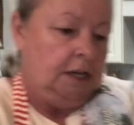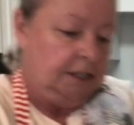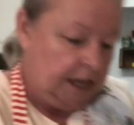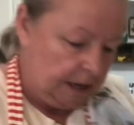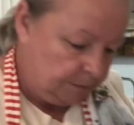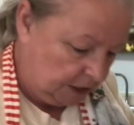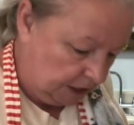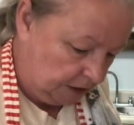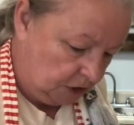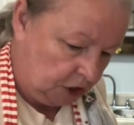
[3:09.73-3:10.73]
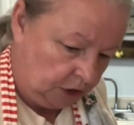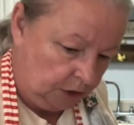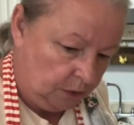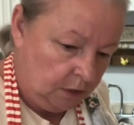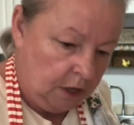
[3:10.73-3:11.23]
attempted
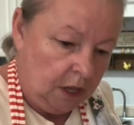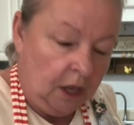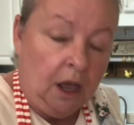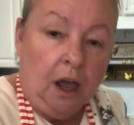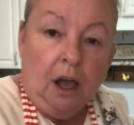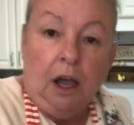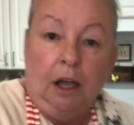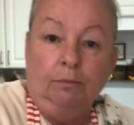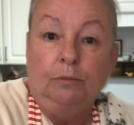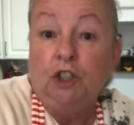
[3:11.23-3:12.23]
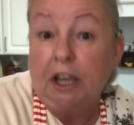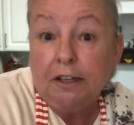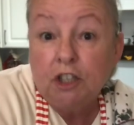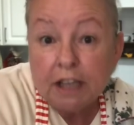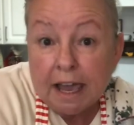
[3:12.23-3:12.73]
to
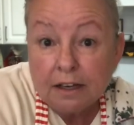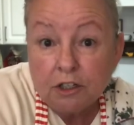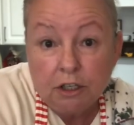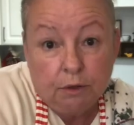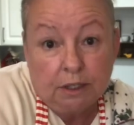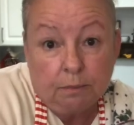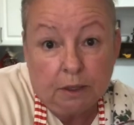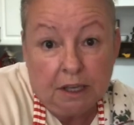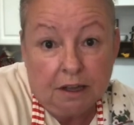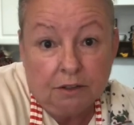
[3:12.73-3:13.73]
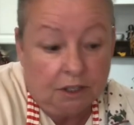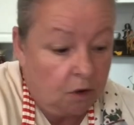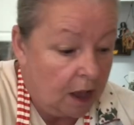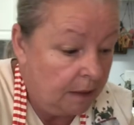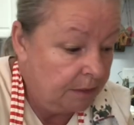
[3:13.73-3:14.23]
change that to use something else, so
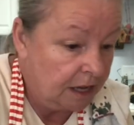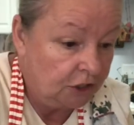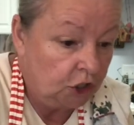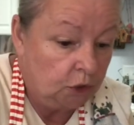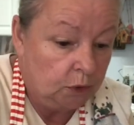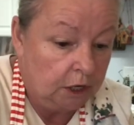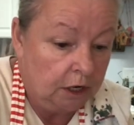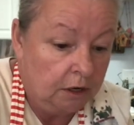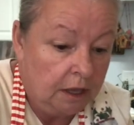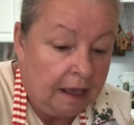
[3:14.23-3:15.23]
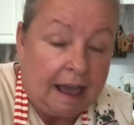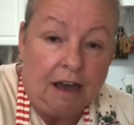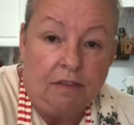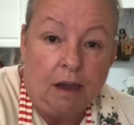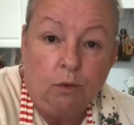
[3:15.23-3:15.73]
I'm not sure how
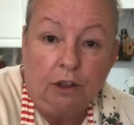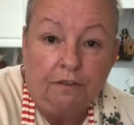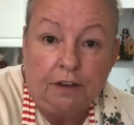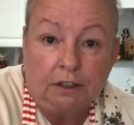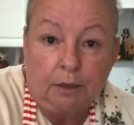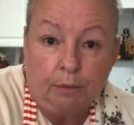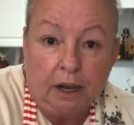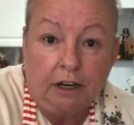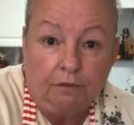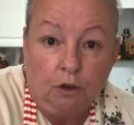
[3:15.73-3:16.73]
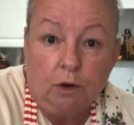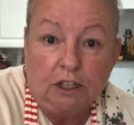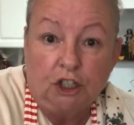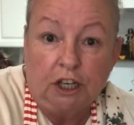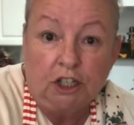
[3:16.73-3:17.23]
that will affect the bread if you want to
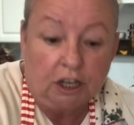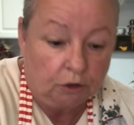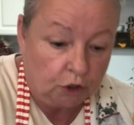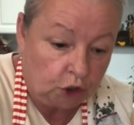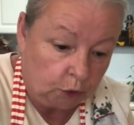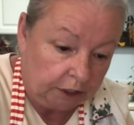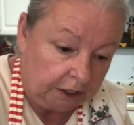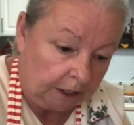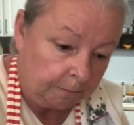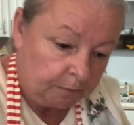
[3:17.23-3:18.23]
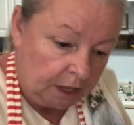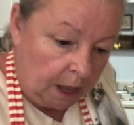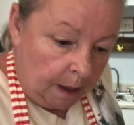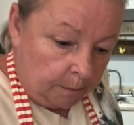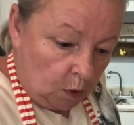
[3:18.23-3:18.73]
change out the shortening.
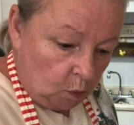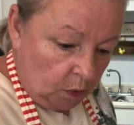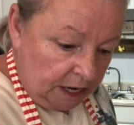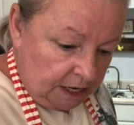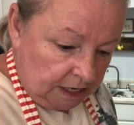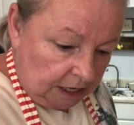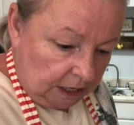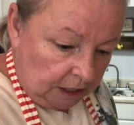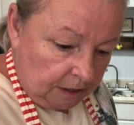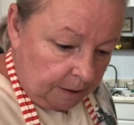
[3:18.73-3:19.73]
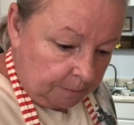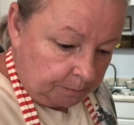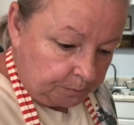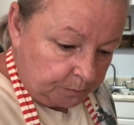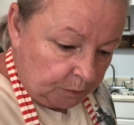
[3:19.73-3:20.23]
But we need
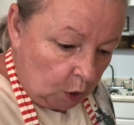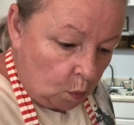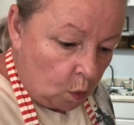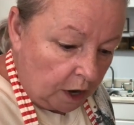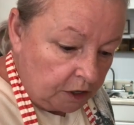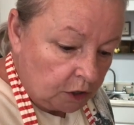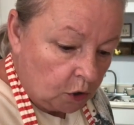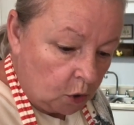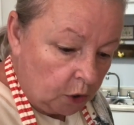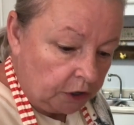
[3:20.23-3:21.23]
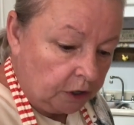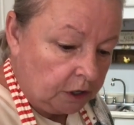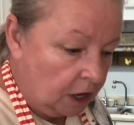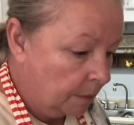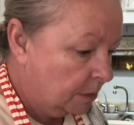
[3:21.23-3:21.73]
1/4
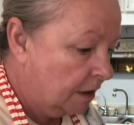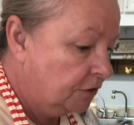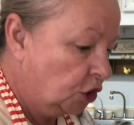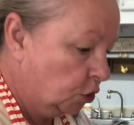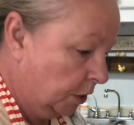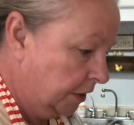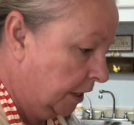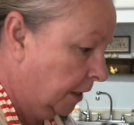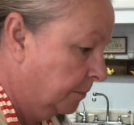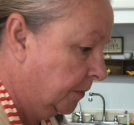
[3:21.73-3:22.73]
cup of shortening.